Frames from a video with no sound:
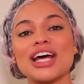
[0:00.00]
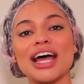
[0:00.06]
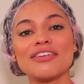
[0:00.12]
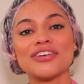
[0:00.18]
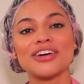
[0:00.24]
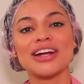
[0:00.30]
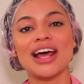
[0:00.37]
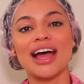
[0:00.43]
eye
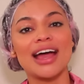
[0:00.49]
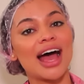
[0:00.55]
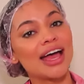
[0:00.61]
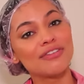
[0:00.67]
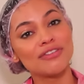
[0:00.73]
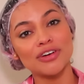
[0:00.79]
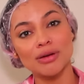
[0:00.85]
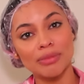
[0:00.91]
for an
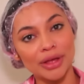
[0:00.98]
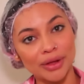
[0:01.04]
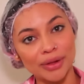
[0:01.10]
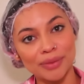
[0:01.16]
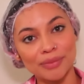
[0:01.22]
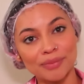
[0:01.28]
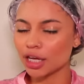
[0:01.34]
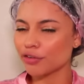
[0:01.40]
eye, eye for a
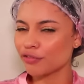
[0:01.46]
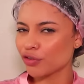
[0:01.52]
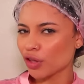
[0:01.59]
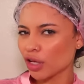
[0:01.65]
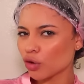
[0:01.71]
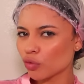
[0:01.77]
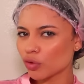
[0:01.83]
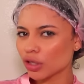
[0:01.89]
bill. Like if you're
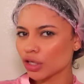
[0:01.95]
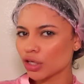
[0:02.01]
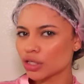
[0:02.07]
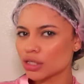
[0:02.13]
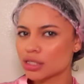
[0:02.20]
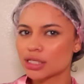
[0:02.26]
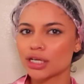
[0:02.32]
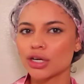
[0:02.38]
like a really
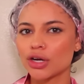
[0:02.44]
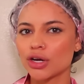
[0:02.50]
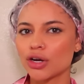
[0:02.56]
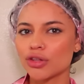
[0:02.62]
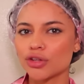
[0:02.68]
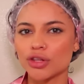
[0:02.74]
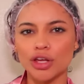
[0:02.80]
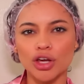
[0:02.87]
good
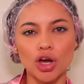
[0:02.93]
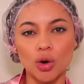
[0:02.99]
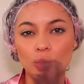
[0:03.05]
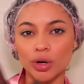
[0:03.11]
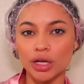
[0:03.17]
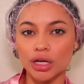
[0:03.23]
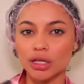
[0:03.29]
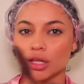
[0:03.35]
singer, they're like, oh,
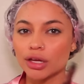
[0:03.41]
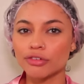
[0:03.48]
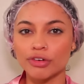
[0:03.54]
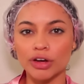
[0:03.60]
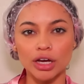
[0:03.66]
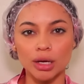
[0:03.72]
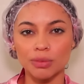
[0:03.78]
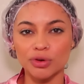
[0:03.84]
we're gonna like
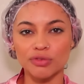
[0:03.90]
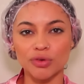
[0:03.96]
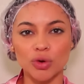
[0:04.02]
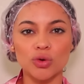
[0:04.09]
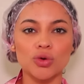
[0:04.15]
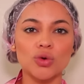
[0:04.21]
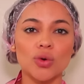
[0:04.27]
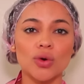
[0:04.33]
fuck up your
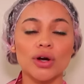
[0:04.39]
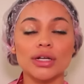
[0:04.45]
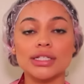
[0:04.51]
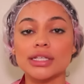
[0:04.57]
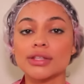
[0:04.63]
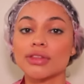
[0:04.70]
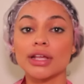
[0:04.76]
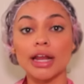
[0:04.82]
vocal
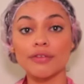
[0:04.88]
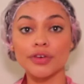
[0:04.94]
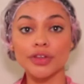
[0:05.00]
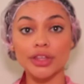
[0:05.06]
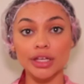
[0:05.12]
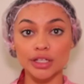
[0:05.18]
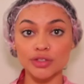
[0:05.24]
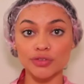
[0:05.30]
cords and then
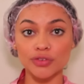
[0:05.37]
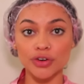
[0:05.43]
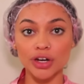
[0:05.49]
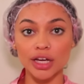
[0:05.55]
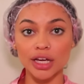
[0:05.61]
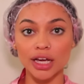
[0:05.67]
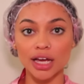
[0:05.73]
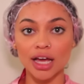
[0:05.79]
everything is
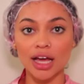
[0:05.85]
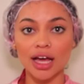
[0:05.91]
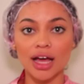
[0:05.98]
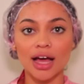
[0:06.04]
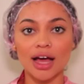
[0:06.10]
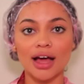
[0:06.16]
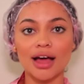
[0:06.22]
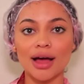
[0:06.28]
free.
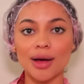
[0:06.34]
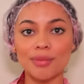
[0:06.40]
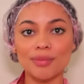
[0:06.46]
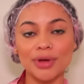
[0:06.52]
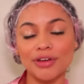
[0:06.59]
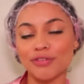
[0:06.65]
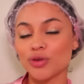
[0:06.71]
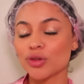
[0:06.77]

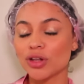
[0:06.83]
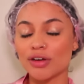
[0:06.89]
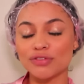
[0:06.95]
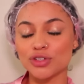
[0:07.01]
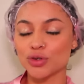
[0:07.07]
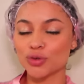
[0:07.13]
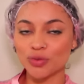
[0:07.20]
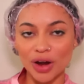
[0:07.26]
Um, if you love
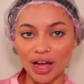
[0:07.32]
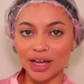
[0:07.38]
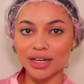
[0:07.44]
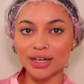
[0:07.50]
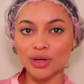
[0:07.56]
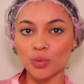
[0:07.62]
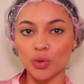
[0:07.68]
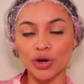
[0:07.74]
to
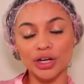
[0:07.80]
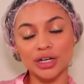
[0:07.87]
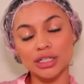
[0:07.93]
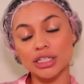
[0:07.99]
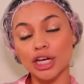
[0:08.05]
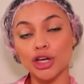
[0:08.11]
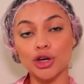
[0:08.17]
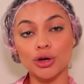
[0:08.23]
run, we're gonna
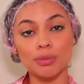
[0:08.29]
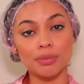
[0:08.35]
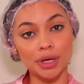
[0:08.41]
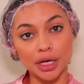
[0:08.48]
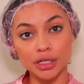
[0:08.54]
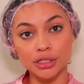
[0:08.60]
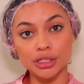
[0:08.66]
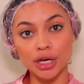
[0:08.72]
take your
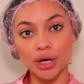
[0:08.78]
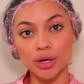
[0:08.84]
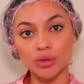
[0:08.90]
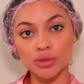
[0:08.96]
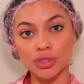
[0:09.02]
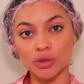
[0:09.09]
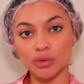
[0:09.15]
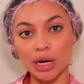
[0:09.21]
big
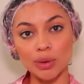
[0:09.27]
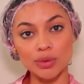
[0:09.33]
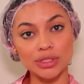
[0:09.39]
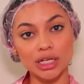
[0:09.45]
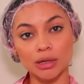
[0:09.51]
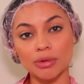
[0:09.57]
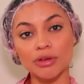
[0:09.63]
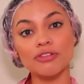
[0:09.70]
toe, so now it's
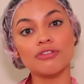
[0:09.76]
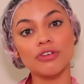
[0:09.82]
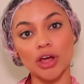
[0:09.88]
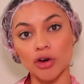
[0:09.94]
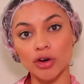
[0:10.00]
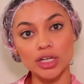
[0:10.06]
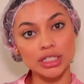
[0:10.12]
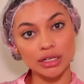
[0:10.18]
gonna be
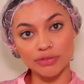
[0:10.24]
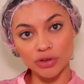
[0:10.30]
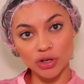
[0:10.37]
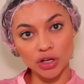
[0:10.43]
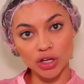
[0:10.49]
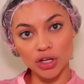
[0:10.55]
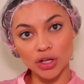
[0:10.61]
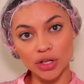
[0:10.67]
very
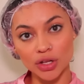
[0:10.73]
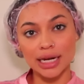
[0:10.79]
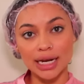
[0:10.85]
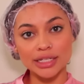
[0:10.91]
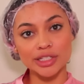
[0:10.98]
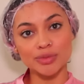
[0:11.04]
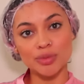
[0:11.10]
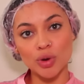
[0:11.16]
difficult. Did
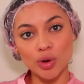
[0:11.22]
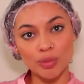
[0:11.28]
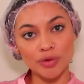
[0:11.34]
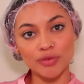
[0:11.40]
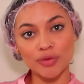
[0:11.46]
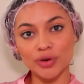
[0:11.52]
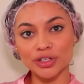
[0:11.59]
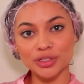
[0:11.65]
I smoke
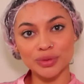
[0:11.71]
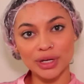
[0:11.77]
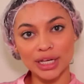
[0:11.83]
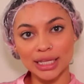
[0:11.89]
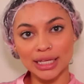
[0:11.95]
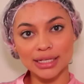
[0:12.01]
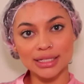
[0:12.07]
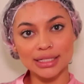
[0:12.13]
before
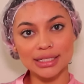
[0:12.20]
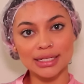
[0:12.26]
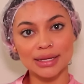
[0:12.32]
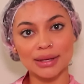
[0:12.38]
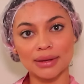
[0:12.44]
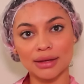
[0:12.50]
doing this?